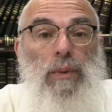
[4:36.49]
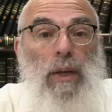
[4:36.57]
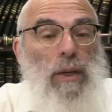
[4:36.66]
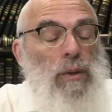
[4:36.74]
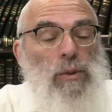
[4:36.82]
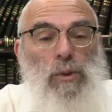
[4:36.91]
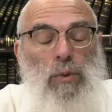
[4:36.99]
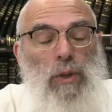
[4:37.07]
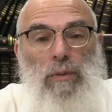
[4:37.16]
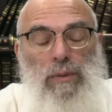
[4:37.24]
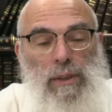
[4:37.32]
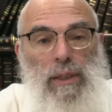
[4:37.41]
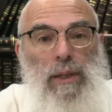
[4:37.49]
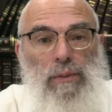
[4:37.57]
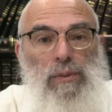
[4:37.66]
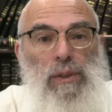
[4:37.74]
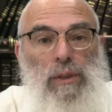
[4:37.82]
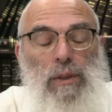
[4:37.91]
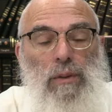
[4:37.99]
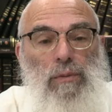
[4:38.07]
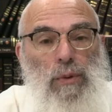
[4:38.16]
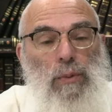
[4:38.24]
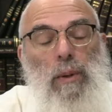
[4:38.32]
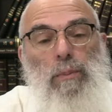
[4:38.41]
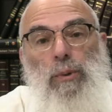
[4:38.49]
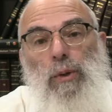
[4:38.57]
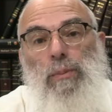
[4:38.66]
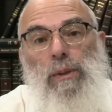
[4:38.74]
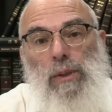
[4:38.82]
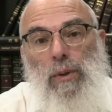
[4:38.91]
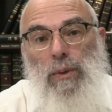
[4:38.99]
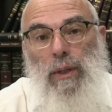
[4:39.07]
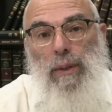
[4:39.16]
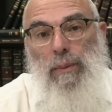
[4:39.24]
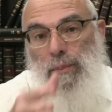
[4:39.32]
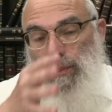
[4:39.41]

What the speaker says: He used all of his gifts for one purpose only,